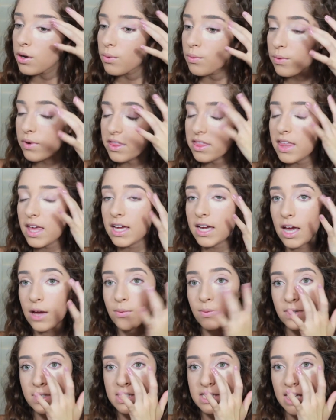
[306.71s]
One thing I
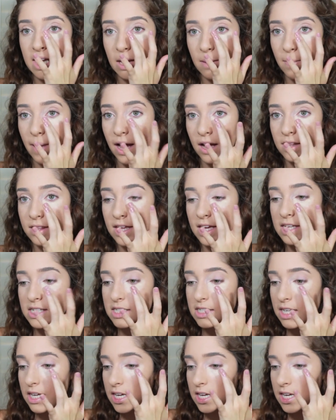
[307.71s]
would say about this